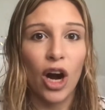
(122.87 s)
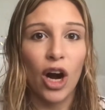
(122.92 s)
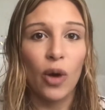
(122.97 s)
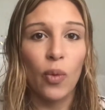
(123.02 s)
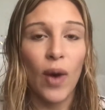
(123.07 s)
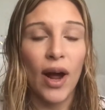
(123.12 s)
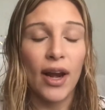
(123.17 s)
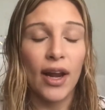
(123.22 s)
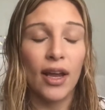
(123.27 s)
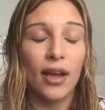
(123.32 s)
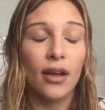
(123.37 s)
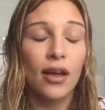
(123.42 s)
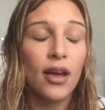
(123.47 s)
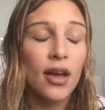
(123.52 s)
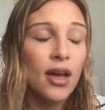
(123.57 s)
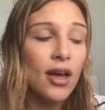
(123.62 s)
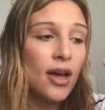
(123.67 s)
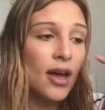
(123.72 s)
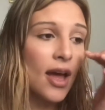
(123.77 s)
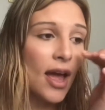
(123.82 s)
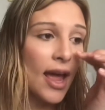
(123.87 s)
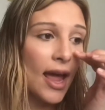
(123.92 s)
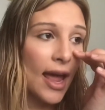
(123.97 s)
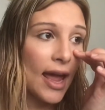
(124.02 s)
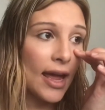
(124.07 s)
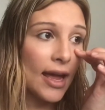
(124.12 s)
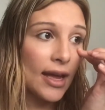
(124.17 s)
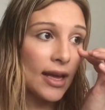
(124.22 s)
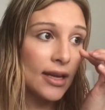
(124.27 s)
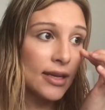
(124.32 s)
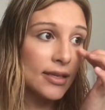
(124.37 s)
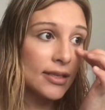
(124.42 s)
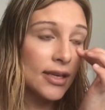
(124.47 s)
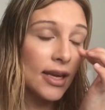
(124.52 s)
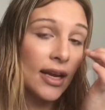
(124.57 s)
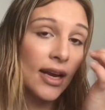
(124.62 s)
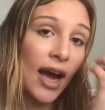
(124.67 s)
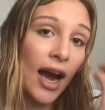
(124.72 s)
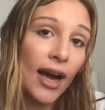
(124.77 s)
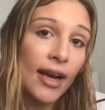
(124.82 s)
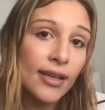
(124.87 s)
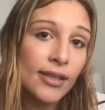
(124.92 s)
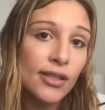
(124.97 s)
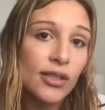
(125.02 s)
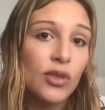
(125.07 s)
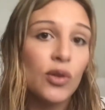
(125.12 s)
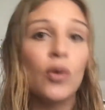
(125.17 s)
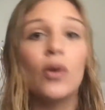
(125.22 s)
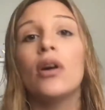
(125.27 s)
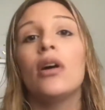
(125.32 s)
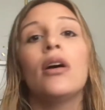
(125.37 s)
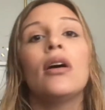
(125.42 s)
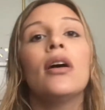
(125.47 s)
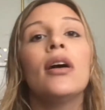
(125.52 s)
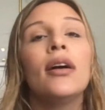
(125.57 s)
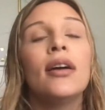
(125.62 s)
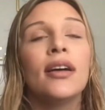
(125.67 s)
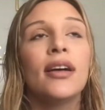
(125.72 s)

our wedding. And in high school,